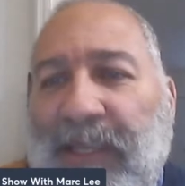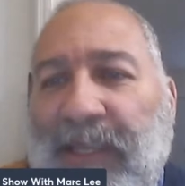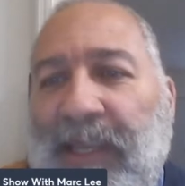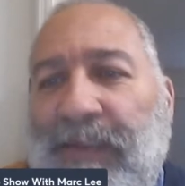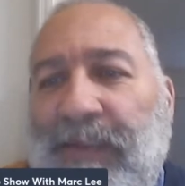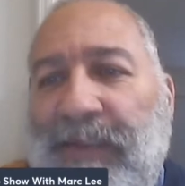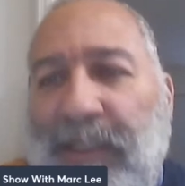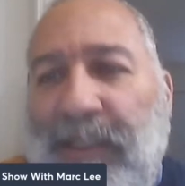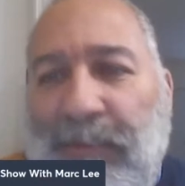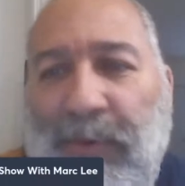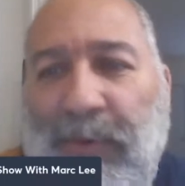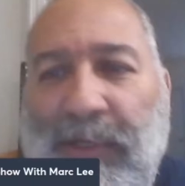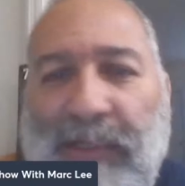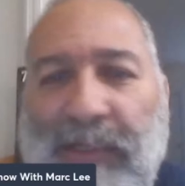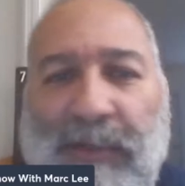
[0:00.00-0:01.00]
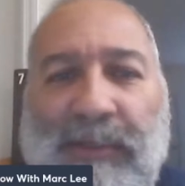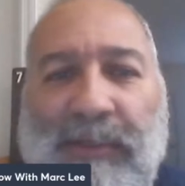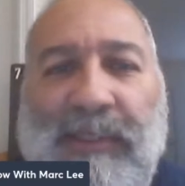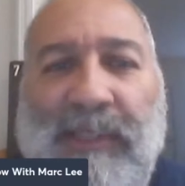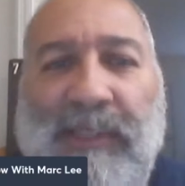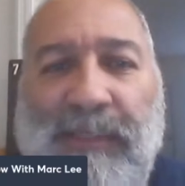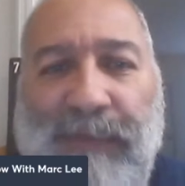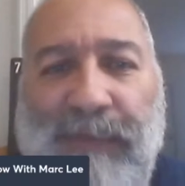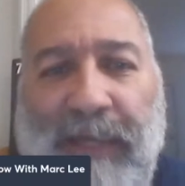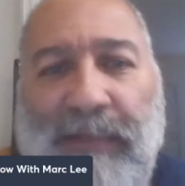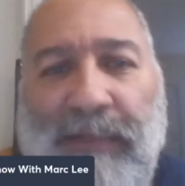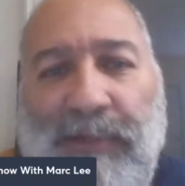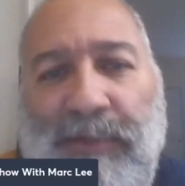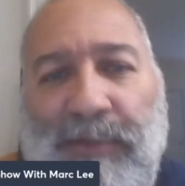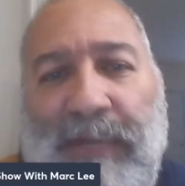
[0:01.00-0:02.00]
if Dem Boys loses its
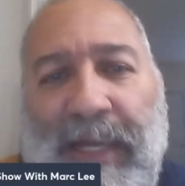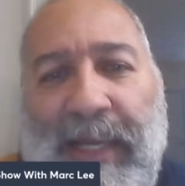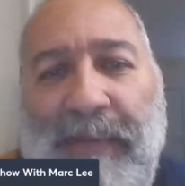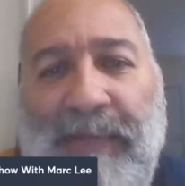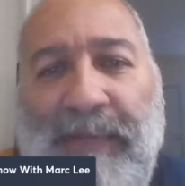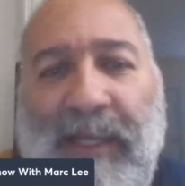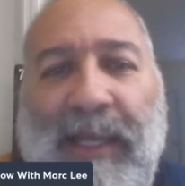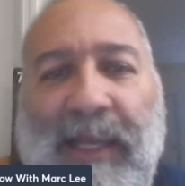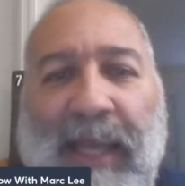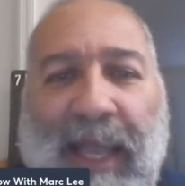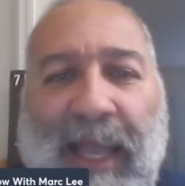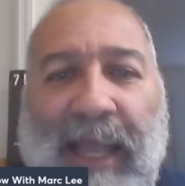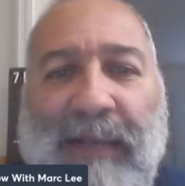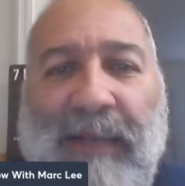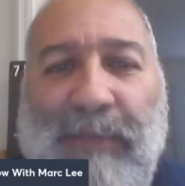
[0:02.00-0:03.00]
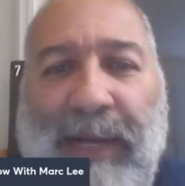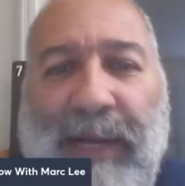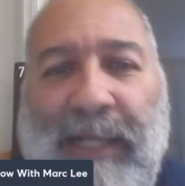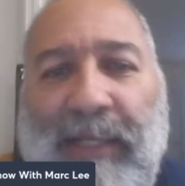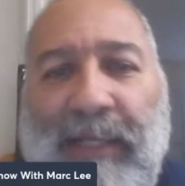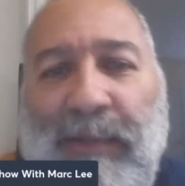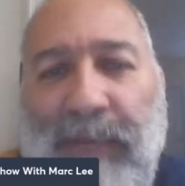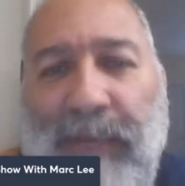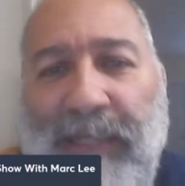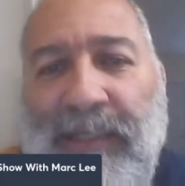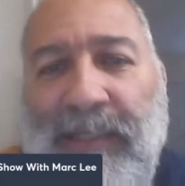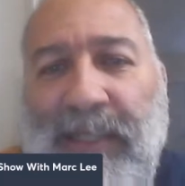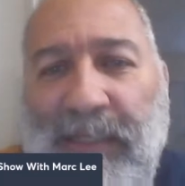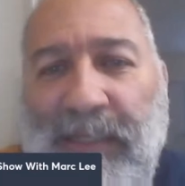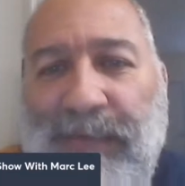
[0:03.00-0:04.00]
final 2 games and Bradley
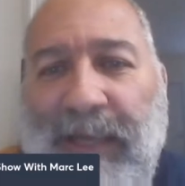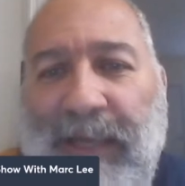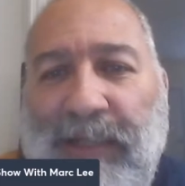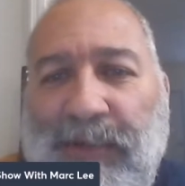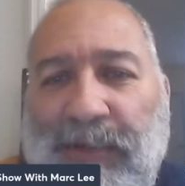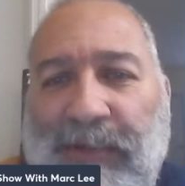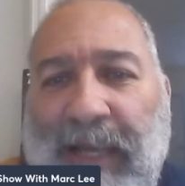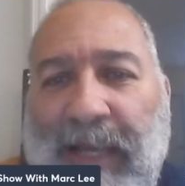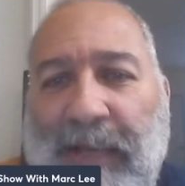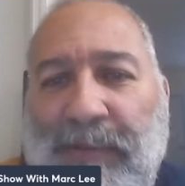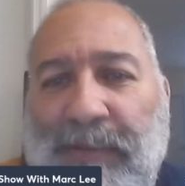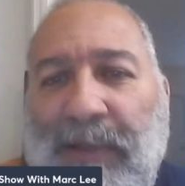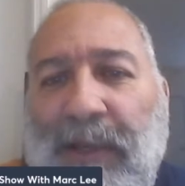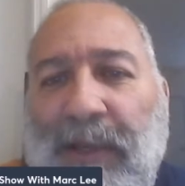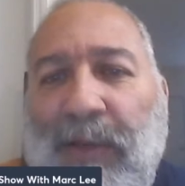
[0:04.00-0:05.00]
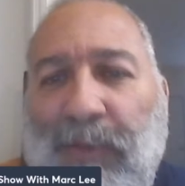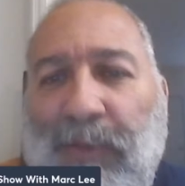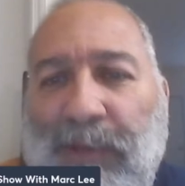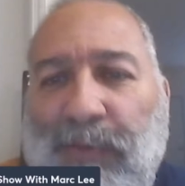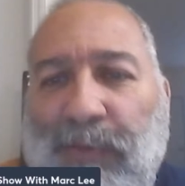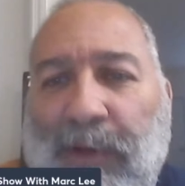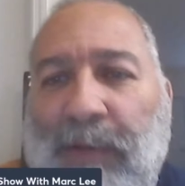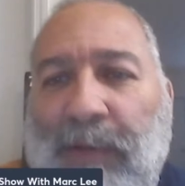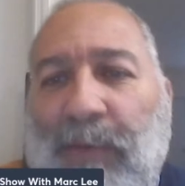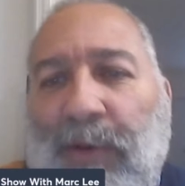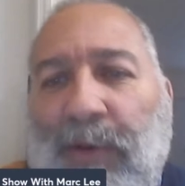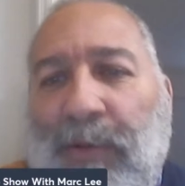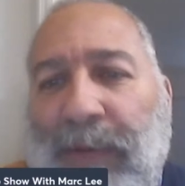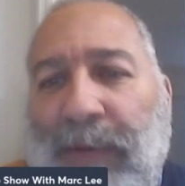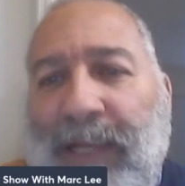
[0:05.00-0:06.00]
wins his final 2 games. With one
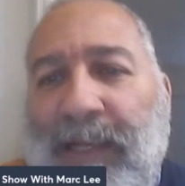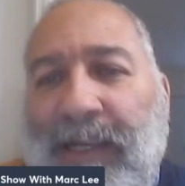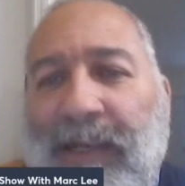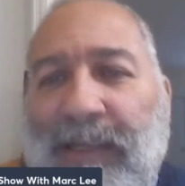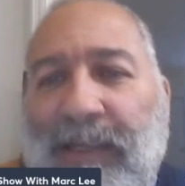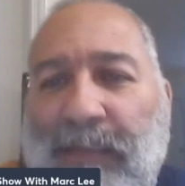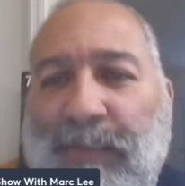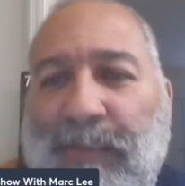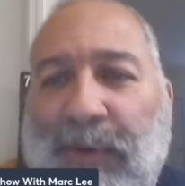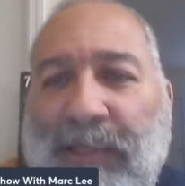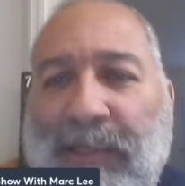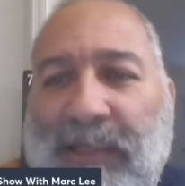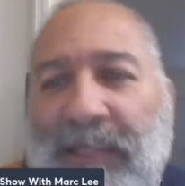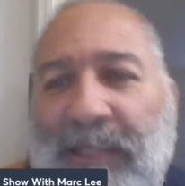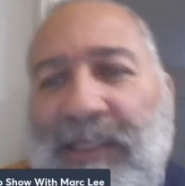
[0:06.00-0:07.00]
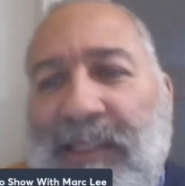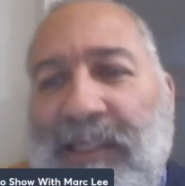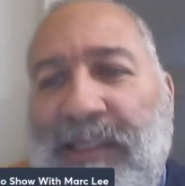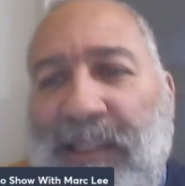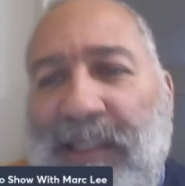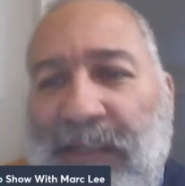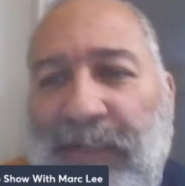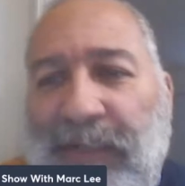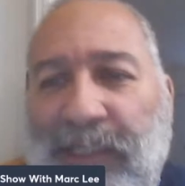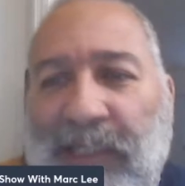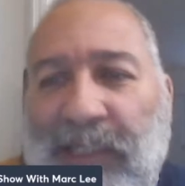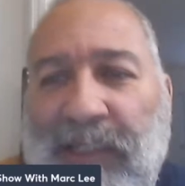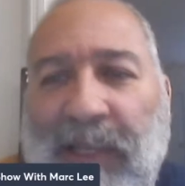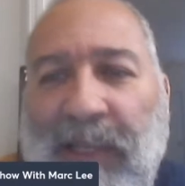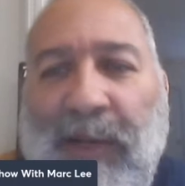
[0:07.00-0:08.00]
more win, Dem Boys clinches the
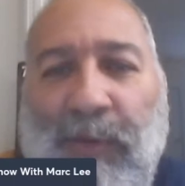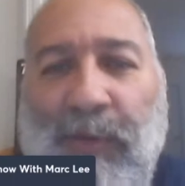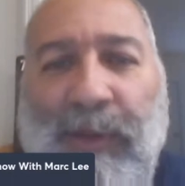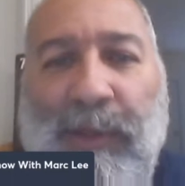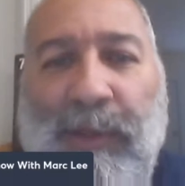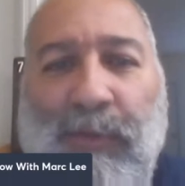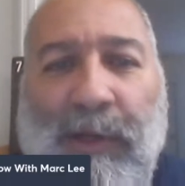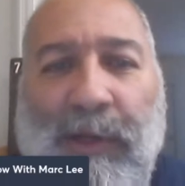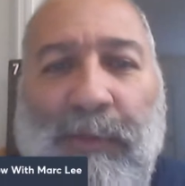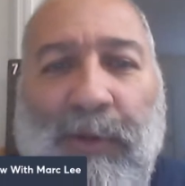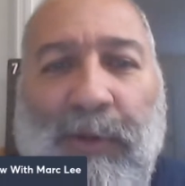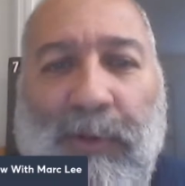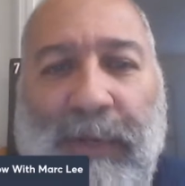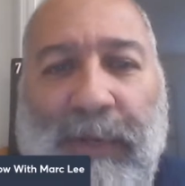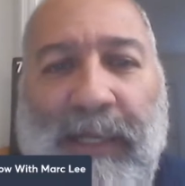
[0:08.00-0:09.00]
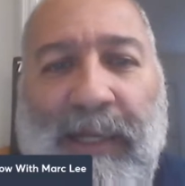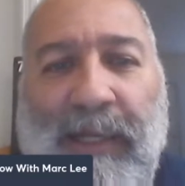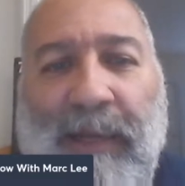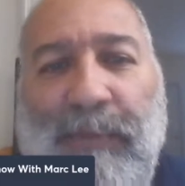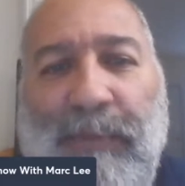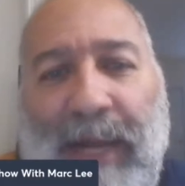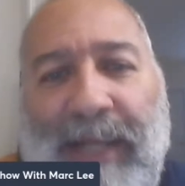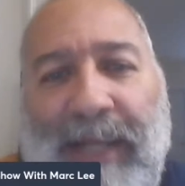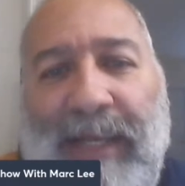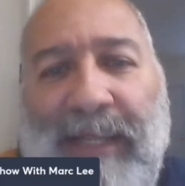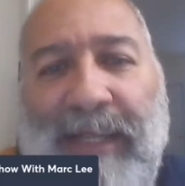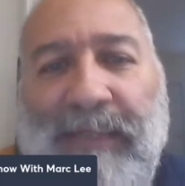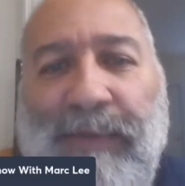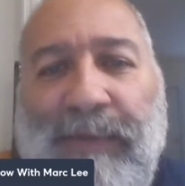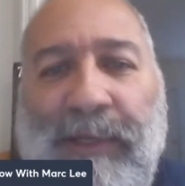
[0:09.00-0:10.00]
division. With one more win, Bradley
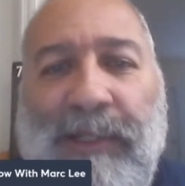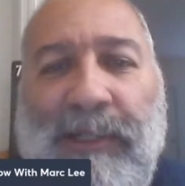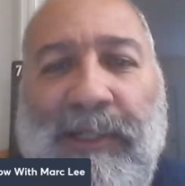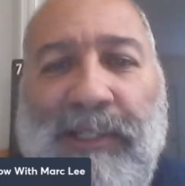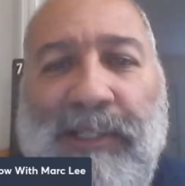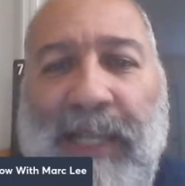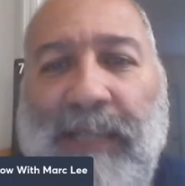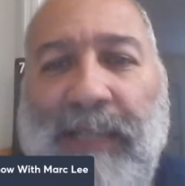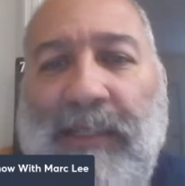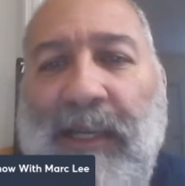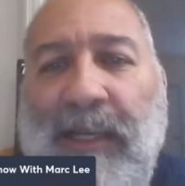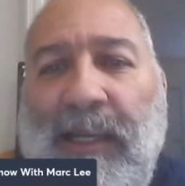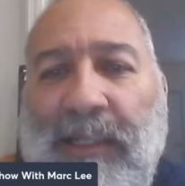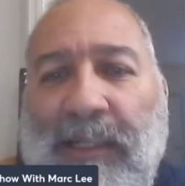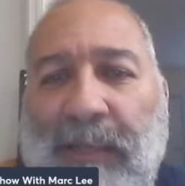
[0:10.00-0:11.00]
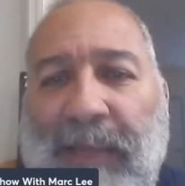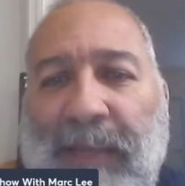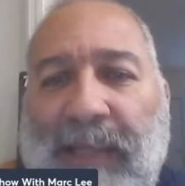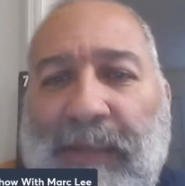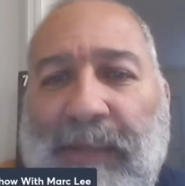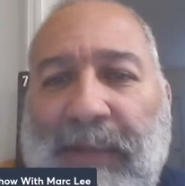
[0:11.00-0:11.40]
has a very good chance to make